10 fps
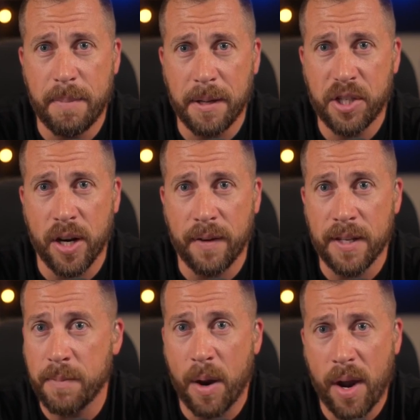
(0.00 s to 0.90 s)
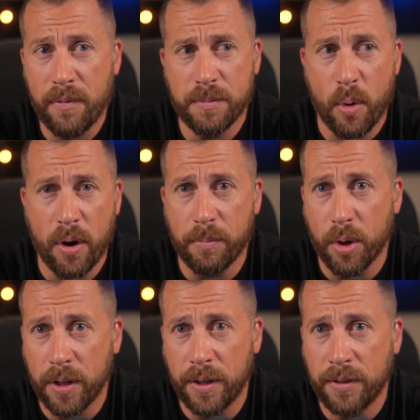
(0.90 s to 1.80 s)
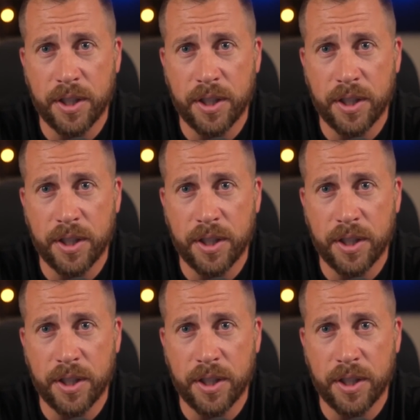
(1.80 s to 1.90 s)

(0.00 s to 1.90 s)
big chunk of it, is my wife was born in Brooklyn,